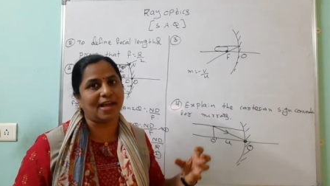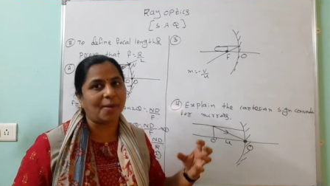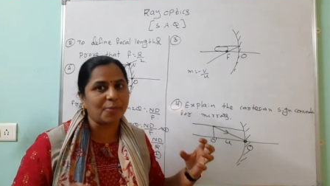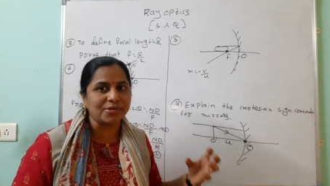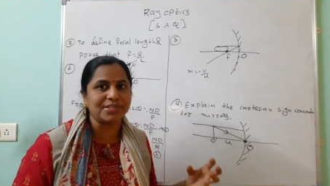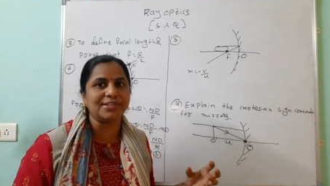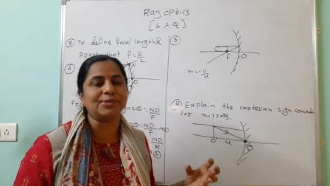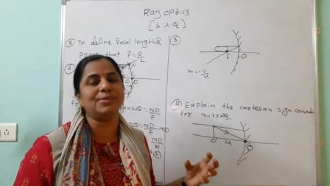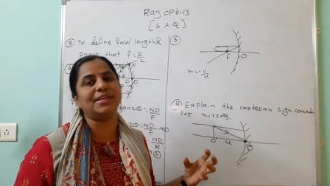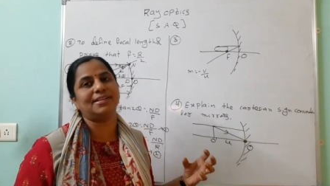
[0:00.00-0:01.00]
opposite to
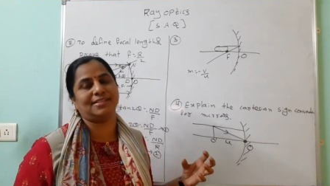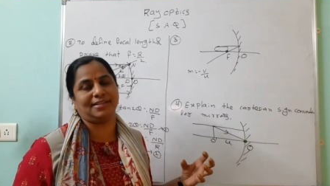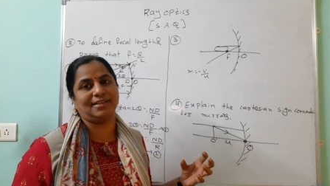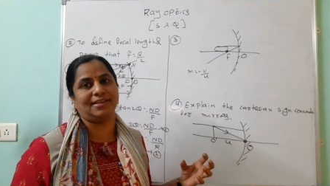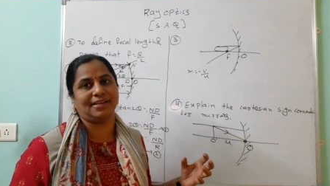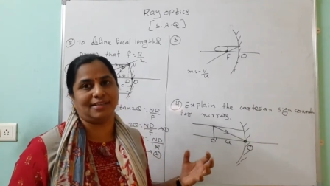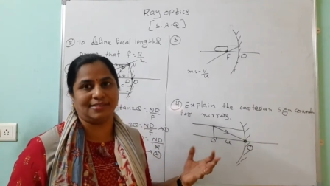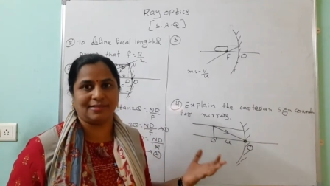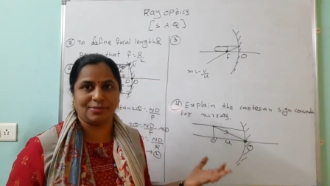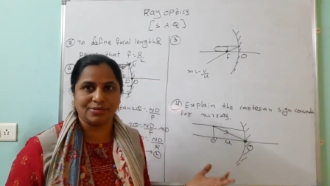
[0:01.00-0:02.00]
the incident rays,
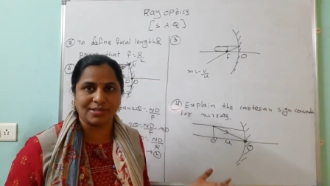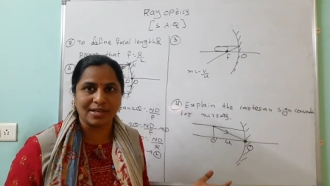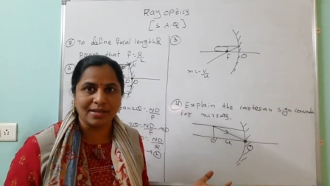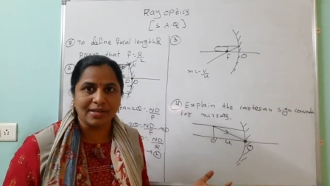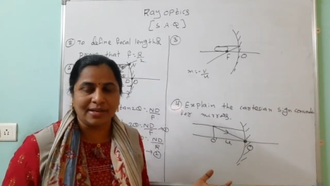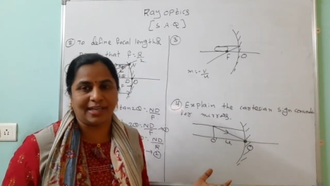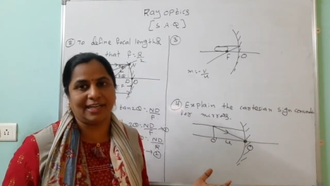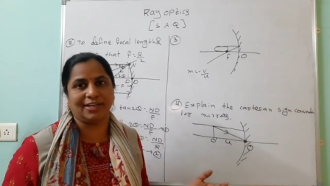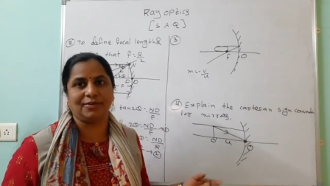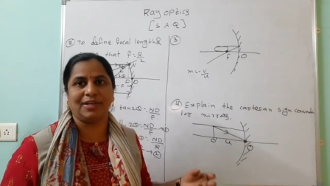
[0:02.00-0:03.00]
those are
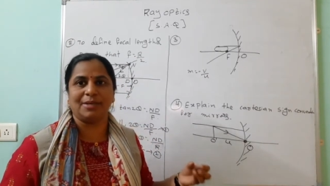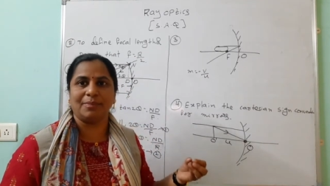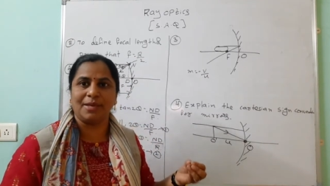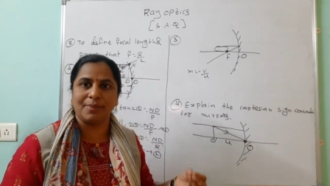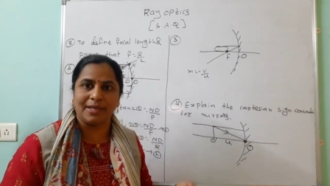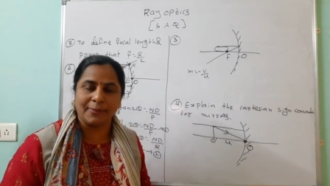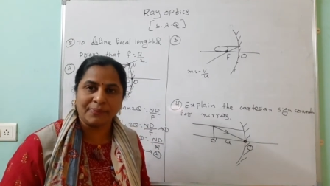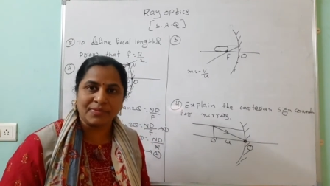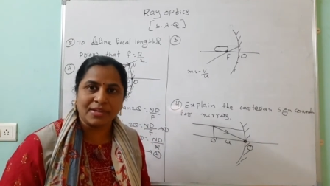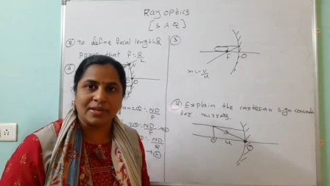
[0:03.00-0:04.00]
negative. It may be
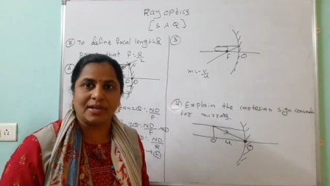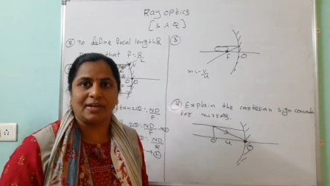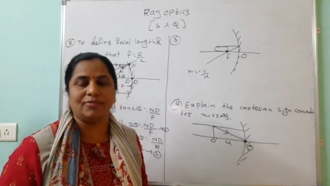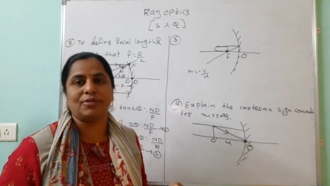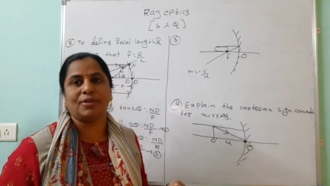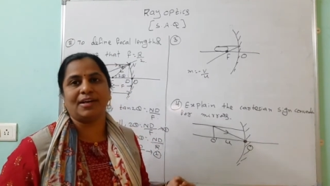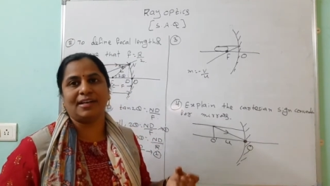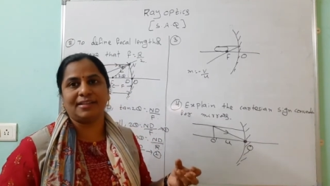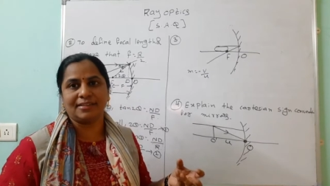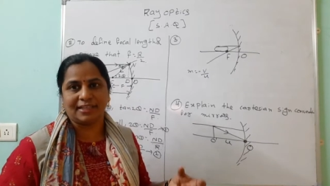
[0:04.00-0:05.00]
focal
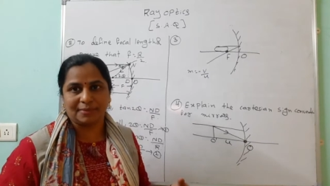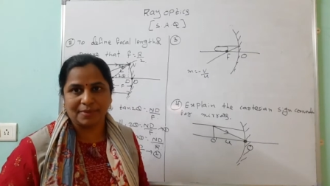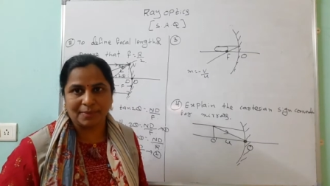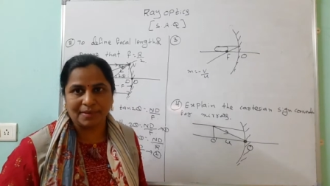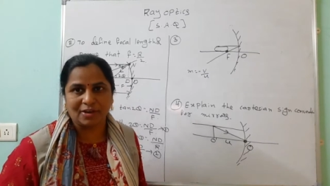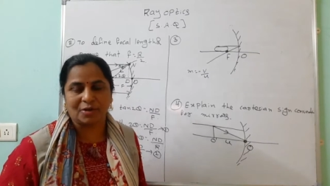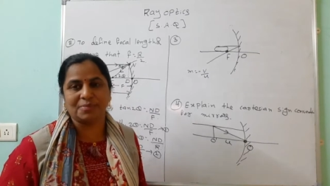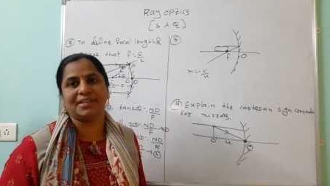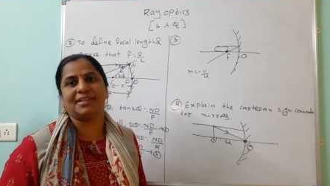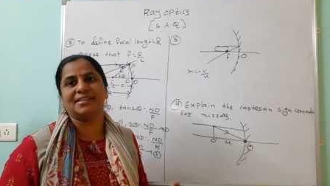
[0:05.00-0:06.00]
length, it may be
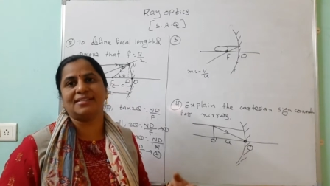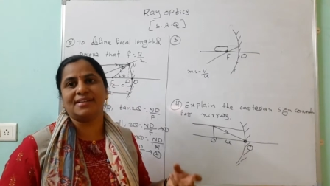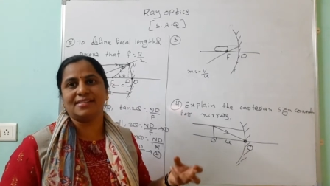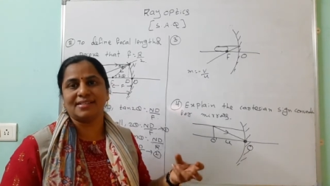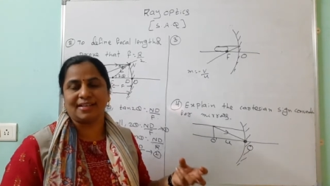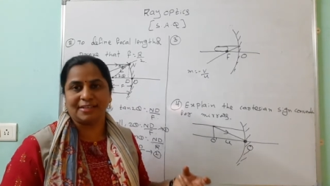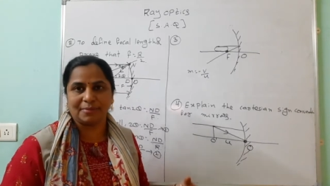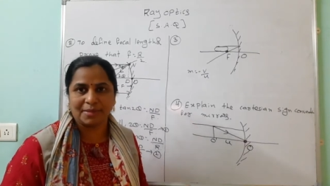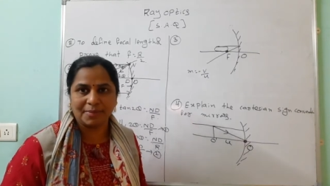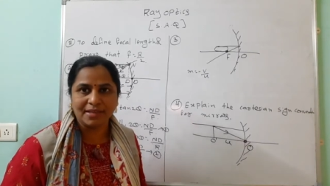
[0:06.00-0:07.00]
object distance, or it
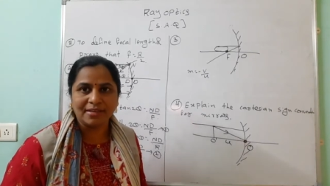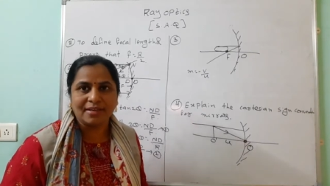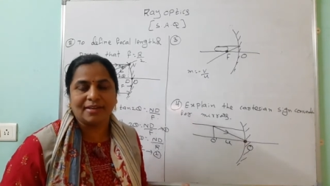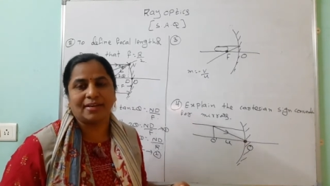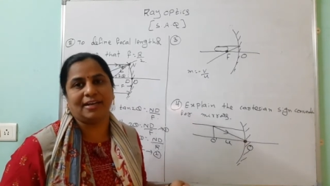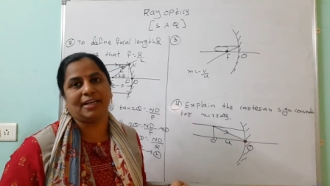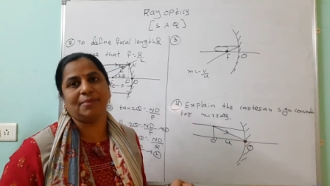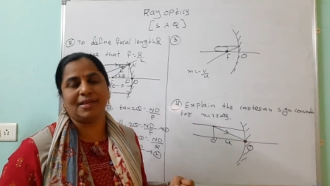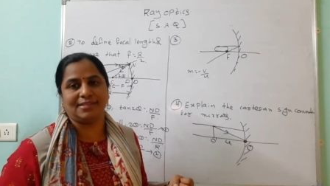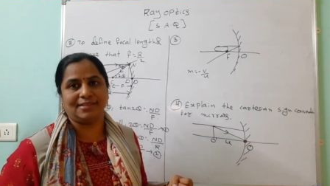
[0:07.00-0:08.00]
may be
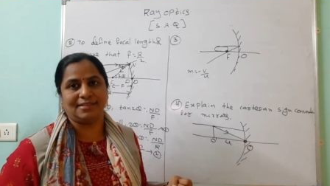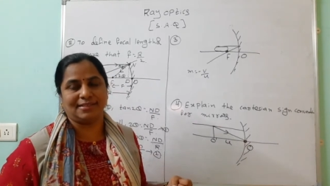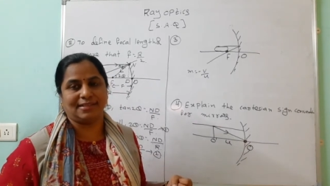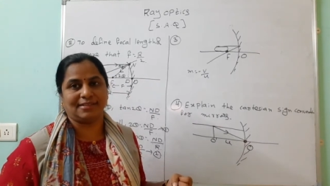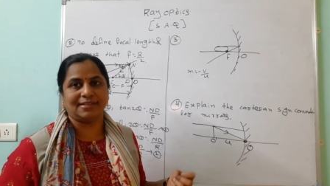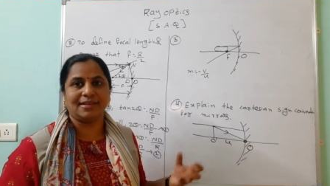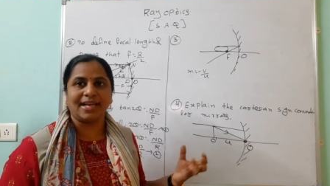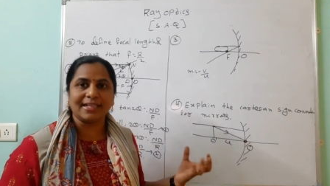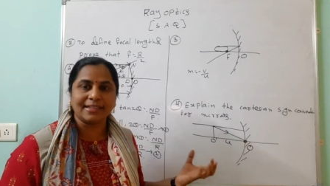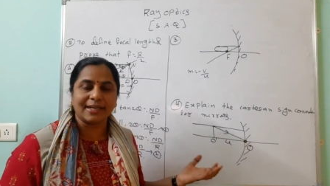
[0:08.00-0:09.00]
image distance.
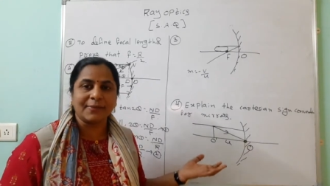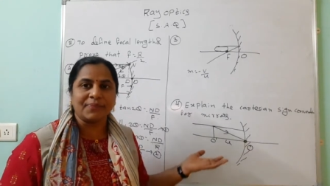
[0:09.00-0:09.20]
Like that,